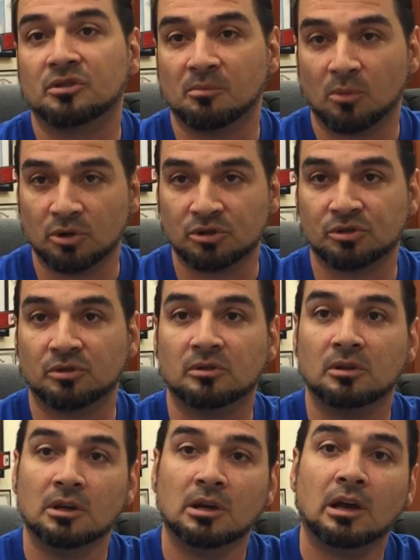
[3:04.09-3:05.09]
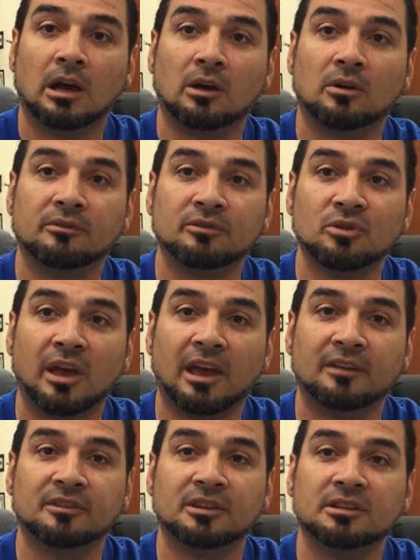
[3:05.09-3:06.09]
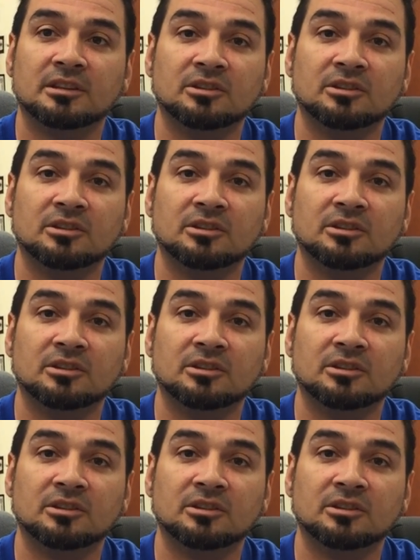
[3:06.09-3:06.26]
commercial, however you have it.